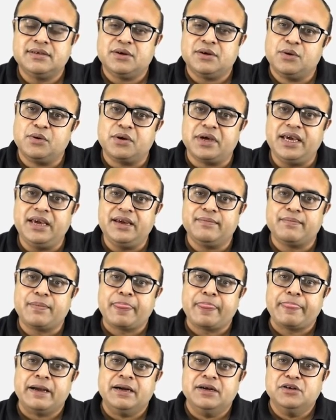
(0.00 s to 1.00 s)
Okay.
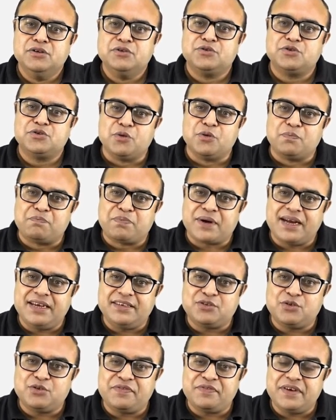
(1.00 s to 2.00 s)

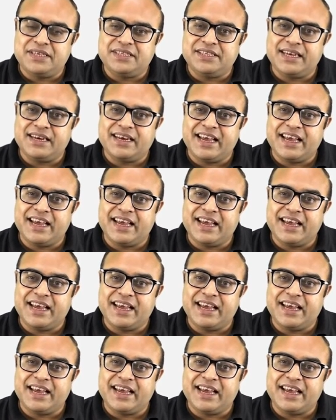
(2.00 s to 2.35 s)
Supraesophageal